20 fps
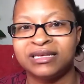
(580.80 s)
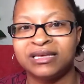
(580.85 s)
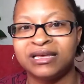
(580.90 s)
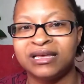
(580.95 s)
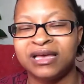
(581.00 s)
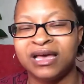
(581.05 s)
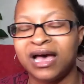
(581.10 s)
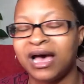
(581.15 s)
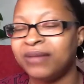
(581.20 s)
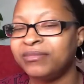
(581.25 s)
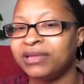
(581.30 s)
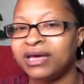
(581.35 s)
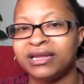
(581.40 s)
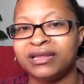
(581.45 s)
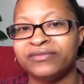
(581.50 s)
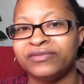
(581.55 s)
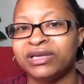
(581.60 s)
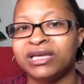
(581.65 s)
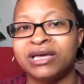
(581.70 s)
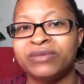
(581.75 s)
I'm not
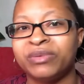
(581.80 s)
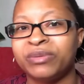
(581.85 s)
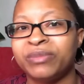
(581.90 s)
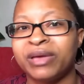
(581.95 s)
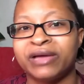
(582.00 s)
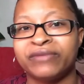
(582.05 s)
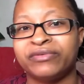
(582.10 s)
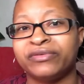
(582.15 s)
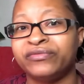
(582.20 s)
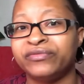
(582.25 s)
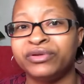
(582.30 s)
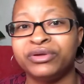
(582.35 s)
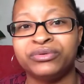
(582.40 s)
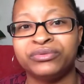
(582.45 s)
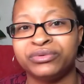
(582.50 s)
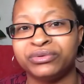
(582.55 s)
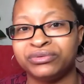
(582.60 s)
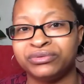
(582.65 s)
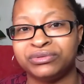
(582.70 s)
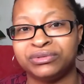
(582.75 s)
even coming back for
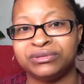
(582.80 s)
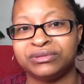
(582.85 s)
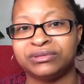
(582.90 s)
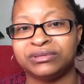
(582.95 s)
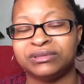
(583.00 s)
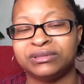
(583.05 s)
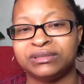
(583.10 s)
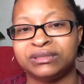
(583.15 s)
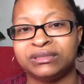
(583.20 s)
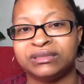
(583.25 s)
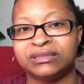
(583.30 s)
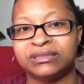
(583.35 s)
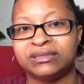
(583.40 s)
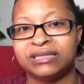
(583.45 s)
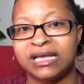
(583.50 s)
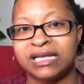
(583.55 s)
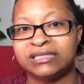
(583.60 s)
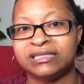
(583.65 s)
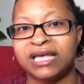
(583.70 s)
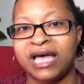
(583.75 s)
funerals.
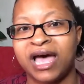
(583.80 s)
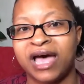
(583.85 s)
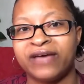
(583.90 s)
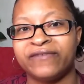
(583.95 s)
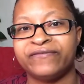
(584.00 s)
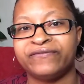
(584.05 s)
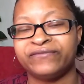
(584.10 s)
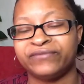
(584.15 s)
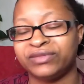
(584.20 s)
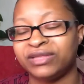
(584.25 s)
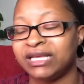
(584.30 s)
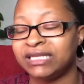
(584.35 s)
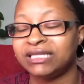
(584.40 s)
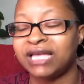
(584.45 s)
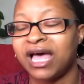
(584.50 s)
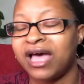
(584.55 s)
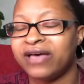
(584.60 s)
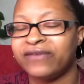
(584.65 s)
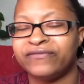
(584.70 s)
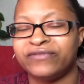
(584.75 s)
That's how
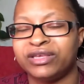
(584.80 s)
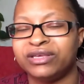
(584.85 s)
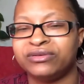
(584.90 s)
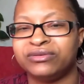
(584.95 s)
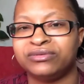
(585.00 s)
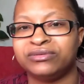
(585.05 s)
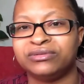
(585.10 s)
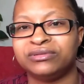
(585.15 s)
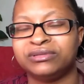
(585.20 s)
I feel.